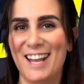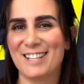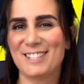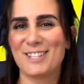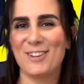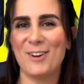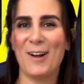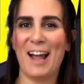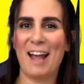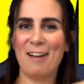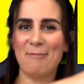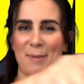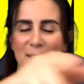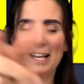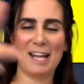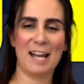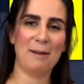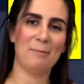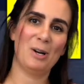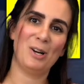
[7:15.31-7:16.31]
So I have my
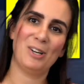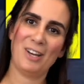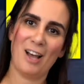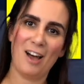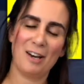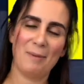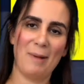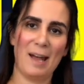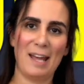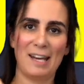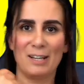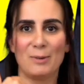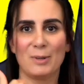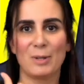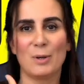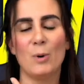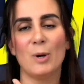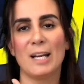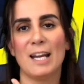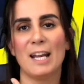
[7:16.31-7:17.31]
camera on automatic
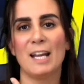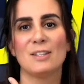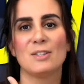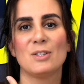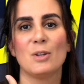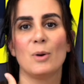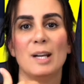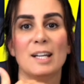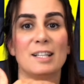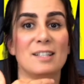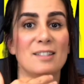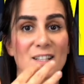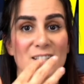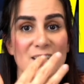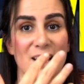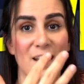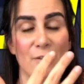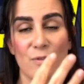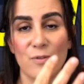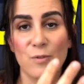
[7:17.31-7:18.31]
recording, so it
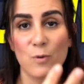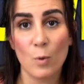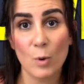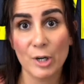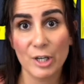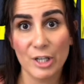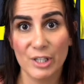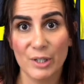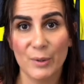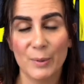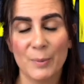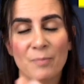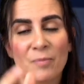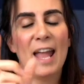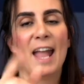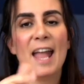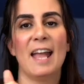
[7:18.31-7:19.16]
does it for you.